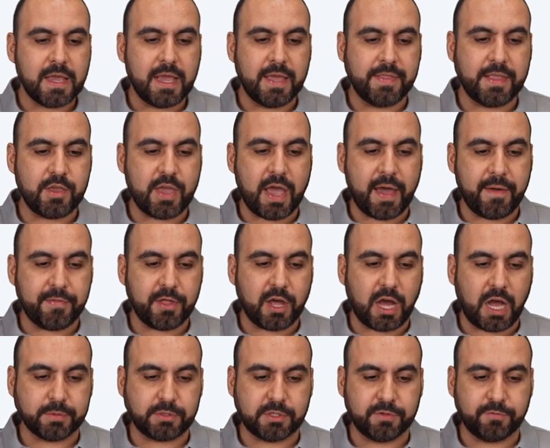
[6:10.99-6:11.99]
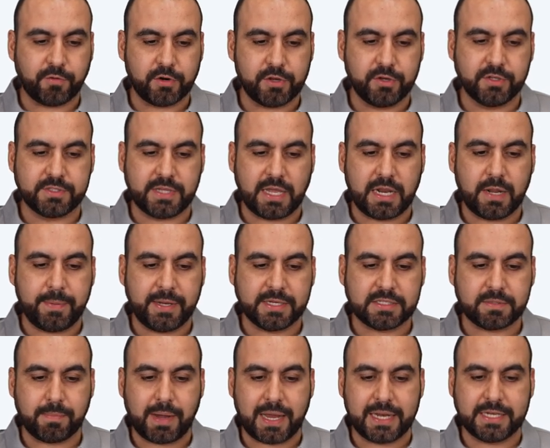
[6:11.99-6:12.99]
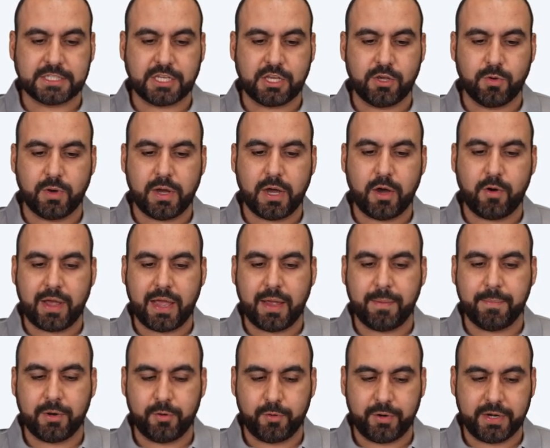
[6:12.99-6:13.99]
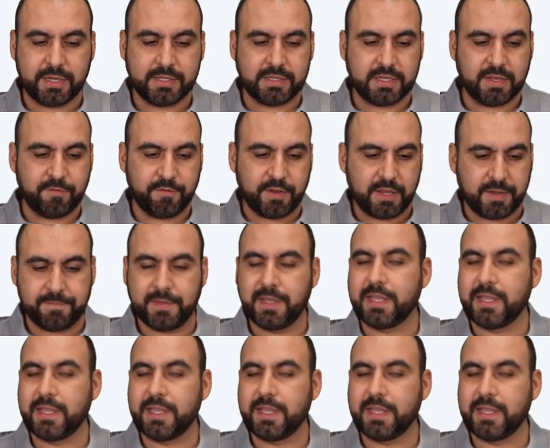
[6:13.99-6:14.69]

And then you have the option for use database, MySQL, and MariaDB.